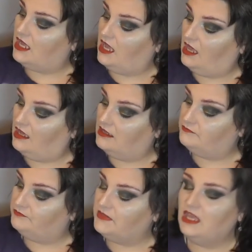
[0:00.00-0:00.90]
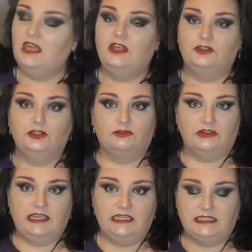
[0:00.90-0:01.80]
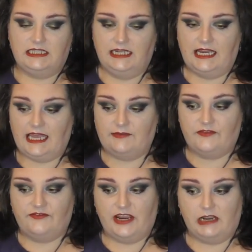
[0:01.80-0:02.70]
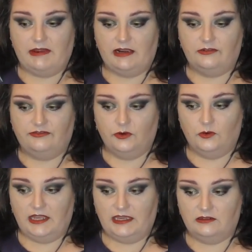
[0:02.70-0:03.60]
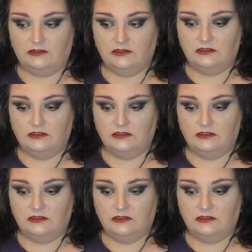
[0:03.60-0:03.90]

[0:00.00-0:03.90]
Um, the green did have a fair amount of fallout,